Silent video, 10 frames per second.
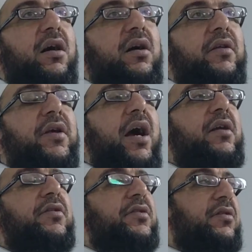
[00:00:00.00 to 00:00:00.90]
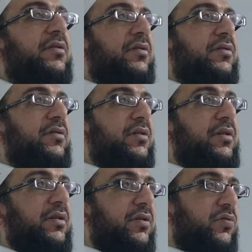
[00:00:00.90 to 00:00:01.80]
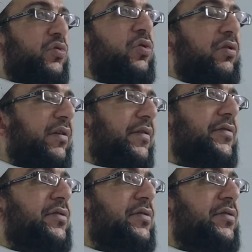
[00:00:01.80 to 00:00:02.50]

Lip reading: they had rules,